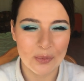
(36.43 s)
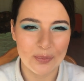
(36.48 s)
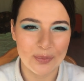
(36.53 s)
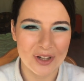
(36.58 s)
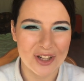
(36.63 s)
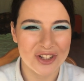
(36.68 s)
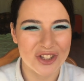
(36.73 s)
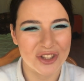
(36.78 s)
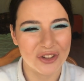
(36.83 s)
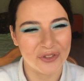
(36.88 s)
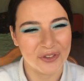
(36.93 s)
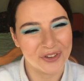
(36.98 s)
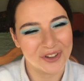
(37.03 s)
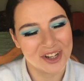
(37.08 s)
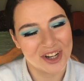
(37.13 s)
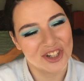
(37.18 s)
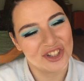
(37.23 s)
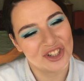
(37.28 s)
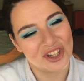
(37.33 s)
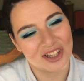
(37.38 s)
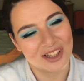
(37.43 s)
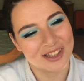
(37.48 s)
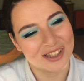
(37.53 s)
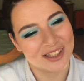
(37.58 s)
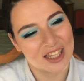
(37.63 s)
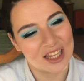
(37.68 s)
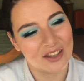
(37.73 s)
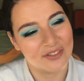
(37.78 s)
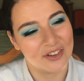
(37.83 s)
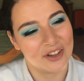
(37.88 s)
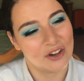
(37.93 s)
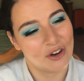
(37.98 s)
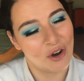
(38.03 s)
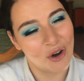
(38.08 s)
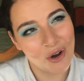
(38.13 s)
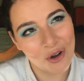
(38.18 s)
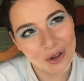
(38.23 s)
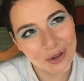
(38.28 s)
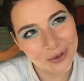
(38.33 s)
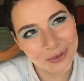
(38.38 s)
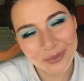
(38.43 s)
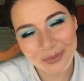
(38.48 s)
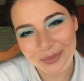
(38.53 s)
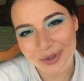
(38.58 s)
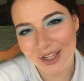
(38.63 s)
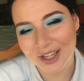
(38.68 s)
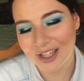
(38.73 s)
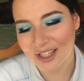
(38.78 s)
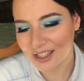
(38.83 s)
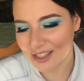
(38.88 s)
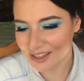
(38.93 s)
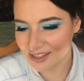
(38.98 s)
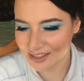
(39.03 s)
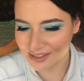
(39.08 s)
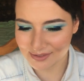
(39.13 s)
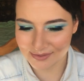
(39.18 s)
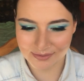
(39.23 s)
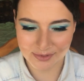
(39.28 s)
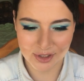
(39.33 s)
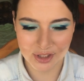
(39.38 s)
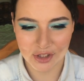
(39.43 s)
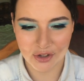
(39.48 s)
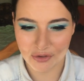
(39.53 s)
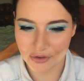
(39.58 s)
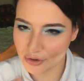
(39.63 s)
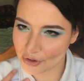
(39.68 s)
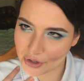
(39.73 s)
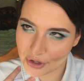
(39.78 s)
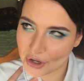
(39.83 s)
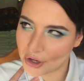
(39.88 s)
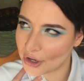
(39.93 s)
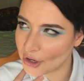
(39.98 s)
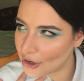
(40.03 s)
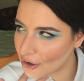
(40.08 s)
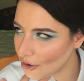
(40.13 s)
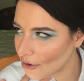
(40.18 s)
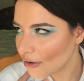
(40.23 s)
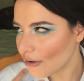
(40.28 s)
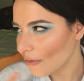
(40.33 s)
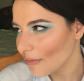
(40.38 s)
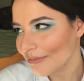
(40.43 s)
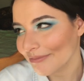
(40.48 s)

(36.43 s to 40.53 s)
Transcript: but the footage didn't save at all because screw you.